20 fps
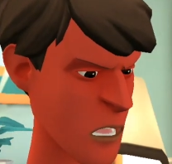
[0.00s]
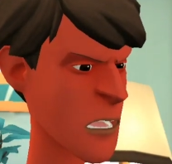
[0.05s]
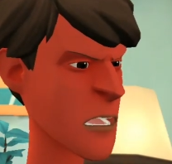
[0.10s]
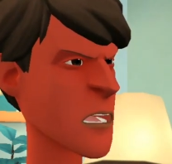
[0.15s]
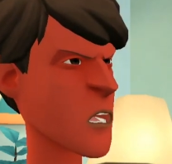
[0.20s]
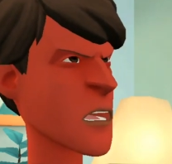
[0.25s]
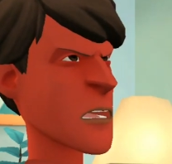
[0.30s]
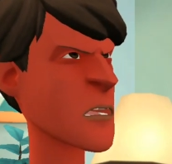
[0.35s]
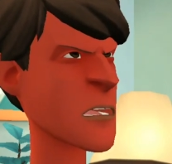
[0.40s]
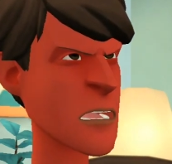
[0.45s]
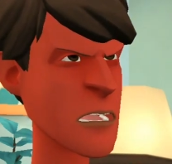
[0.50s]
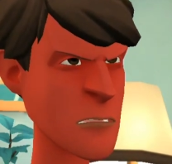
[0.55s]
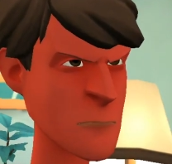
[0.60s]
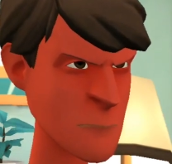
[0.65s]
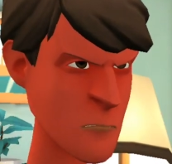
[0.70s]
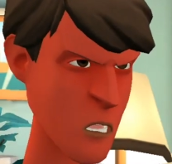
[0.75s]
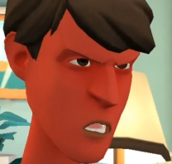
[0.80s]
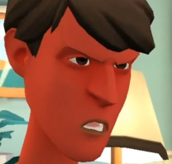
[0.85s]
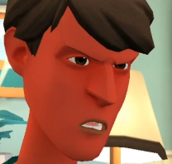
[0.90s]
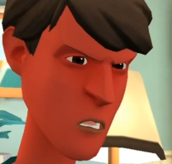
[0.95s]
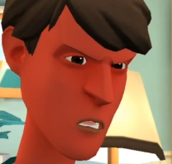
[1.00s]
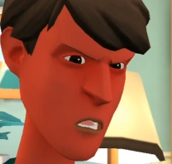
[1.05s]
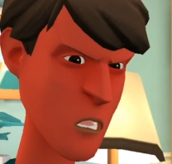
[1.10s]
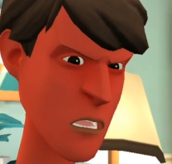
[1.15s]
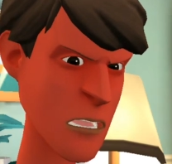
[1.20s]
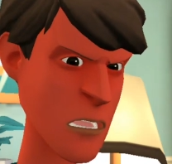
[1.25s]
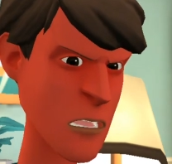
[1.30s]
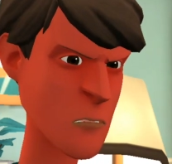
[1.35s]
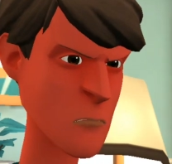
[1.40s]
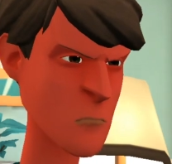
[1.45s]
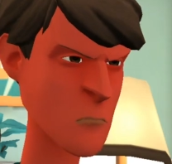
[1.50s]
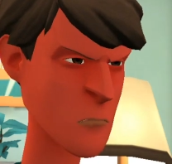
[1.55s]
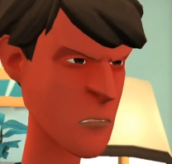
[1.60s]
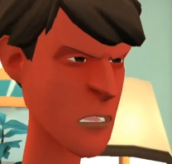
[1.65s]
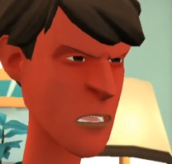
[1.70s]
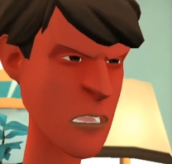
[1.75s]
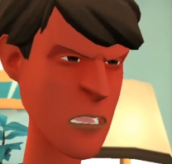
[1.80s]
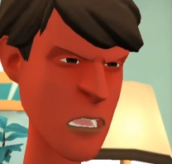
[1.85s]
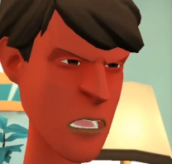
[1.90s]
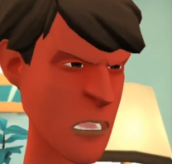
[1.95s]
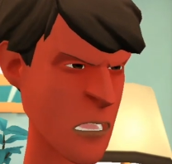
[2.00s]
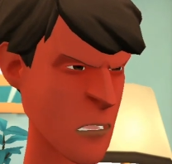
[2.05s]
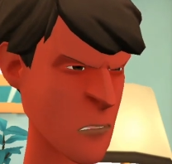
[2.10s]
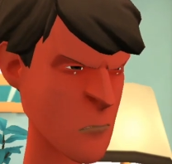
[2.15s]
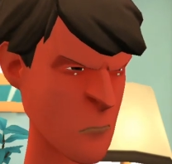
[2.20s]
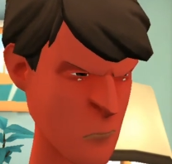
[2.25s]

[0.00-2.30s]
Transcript: Wii U and Xbox 360.